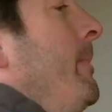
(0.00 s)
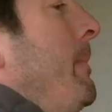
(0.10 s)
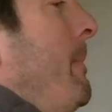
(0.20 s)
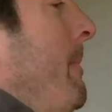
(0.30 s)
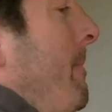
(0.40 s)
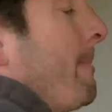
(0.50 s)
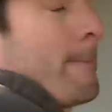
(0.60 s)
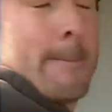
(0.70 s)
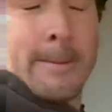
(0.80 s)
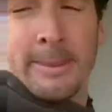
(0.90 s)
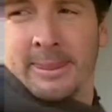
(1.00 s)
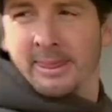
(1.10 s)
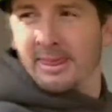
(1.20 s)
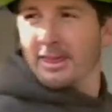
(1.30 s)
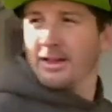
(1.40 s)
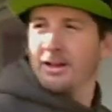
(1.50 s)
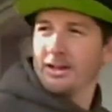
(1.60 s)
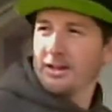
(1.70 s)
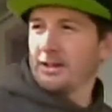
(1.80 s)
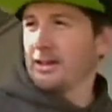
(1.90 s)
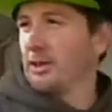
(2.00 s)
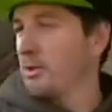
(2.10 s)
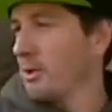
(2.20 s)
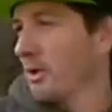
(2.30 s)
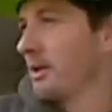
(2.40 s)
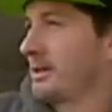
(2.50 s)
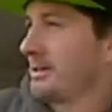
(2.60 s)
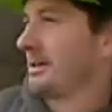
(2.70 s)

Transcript: It's very challenging to just try to get